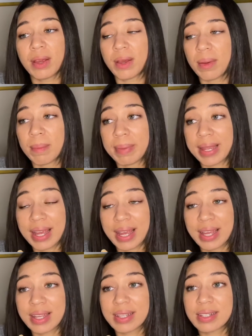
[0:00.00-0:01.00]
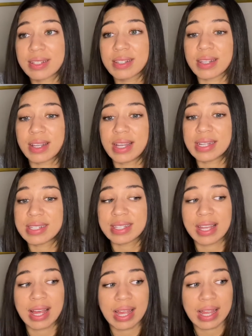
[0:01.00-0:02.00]
because it's
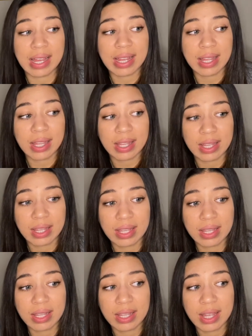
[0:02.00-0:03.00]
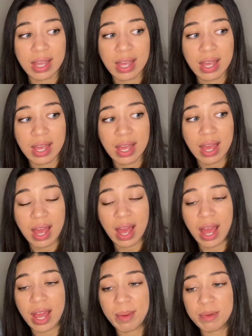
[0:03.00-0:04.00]
like,
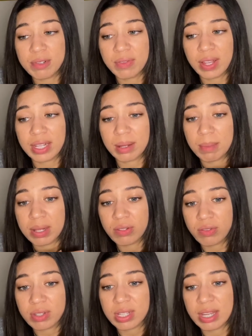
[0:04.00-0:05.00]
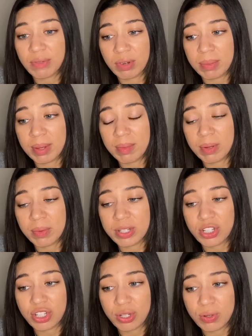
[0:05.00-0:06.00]
I almost feel like the mental slavery maybe
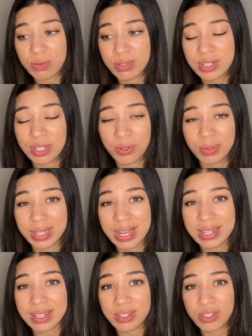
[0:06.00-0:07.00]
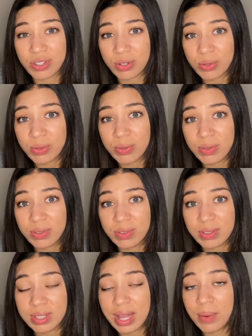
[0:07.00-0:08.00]
was used to create the zoo
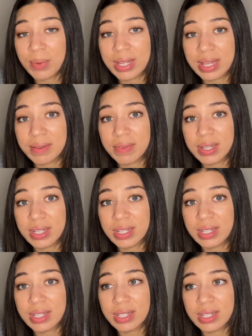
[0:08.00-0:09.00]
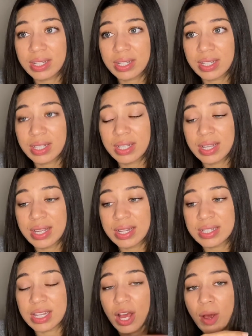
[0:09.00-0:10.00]
that we live in,
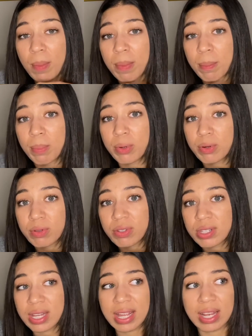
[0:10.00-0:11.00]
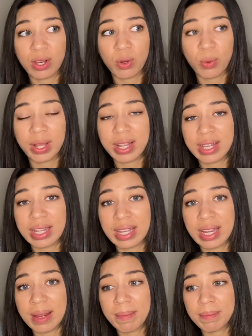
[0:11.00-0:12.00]
to help boost and
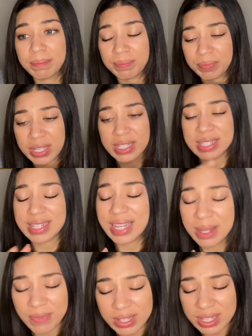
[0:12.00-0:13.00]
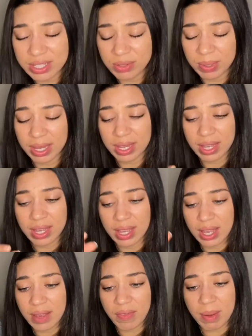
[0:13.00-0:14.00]
quickly, because think of it this way.
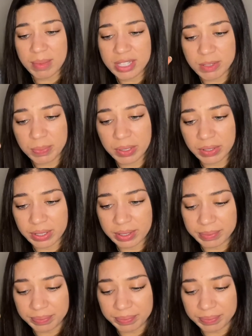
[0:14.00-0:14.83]
If I'm a spirit